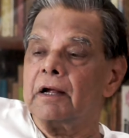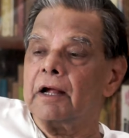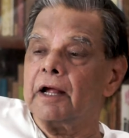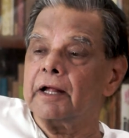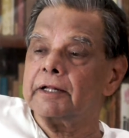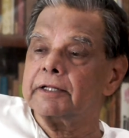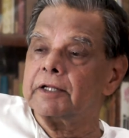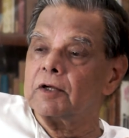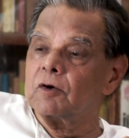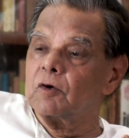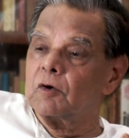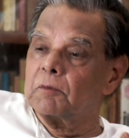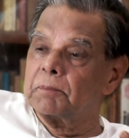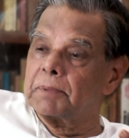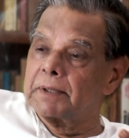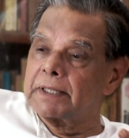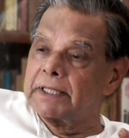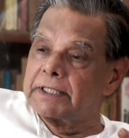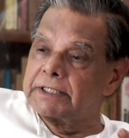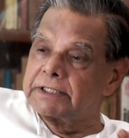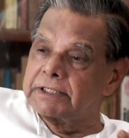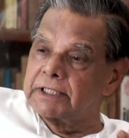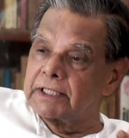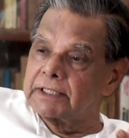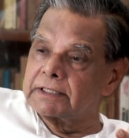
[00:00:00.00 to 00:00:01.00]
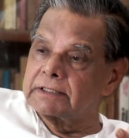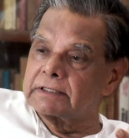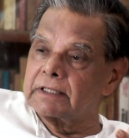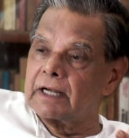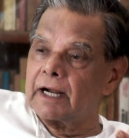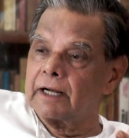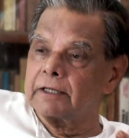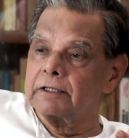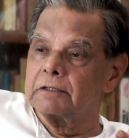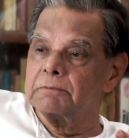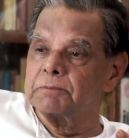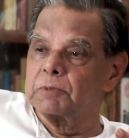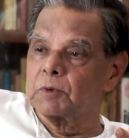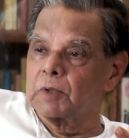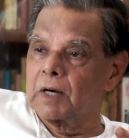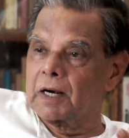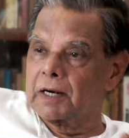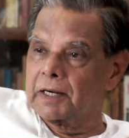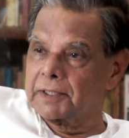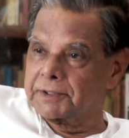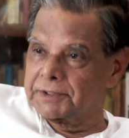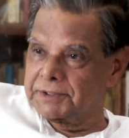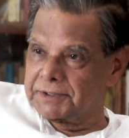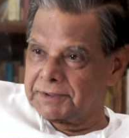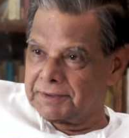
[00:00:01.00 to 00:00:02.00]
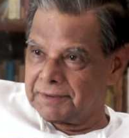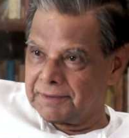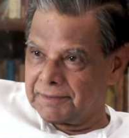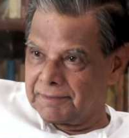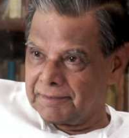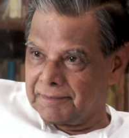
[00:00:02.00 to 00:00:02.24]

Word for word: in the Upanishads and the Puranas.